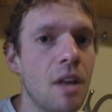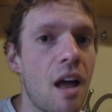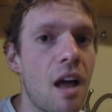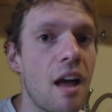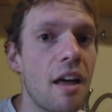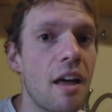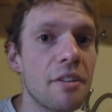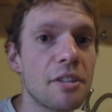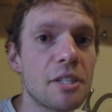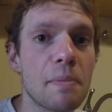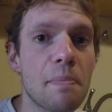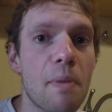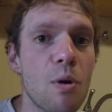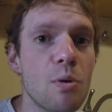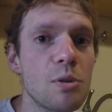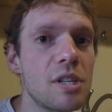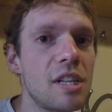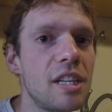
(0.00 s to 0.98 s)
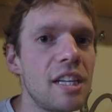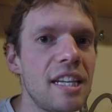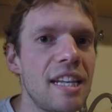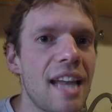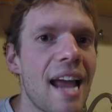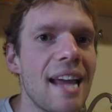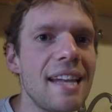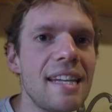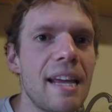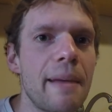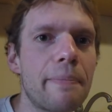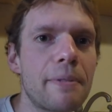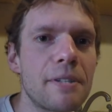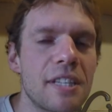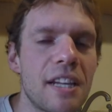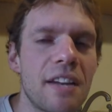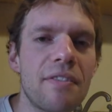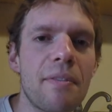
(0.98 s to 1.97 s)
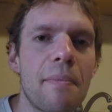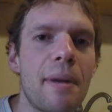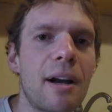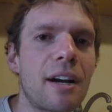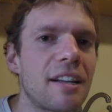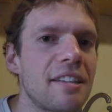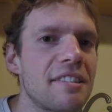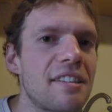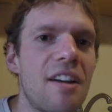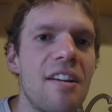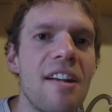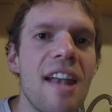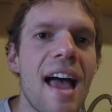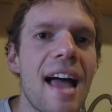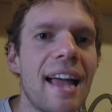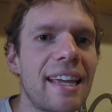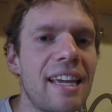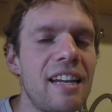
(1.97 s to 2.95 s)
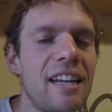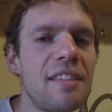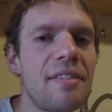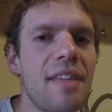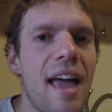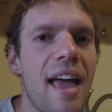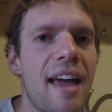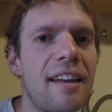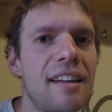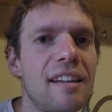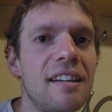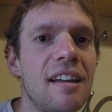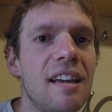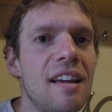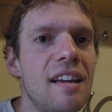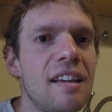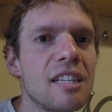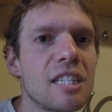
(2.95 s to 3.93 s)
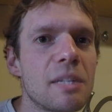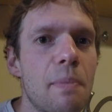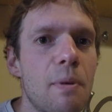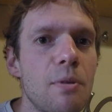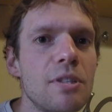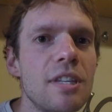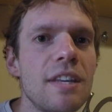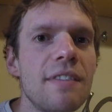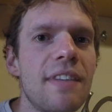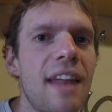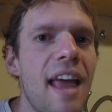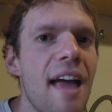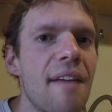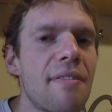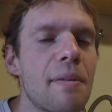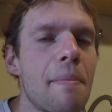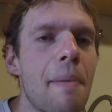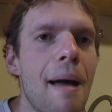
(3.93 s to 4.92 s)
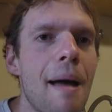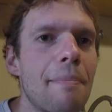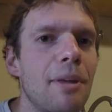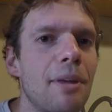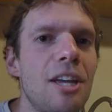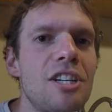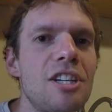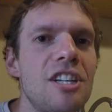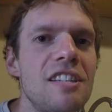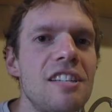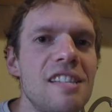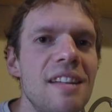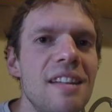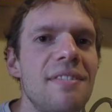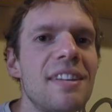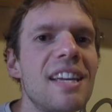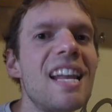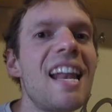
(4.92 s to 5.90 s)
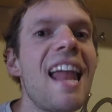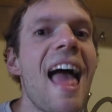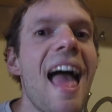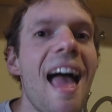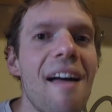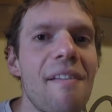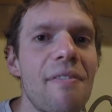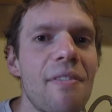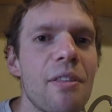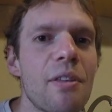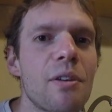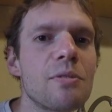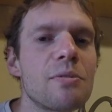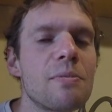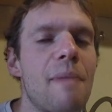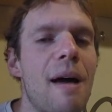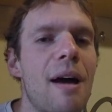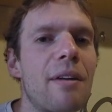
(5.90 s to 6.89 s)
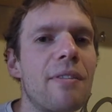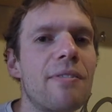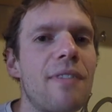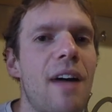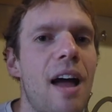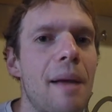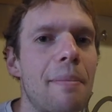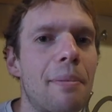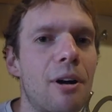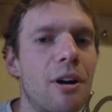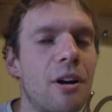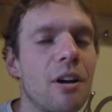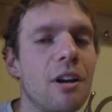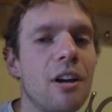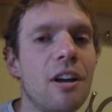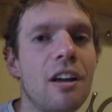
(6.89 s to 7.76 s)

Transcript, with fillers: Uh, supposedly, 98% of Americans are not getting that, and supposedly, even half the population isn't even getting half of those monofiber. of fiber.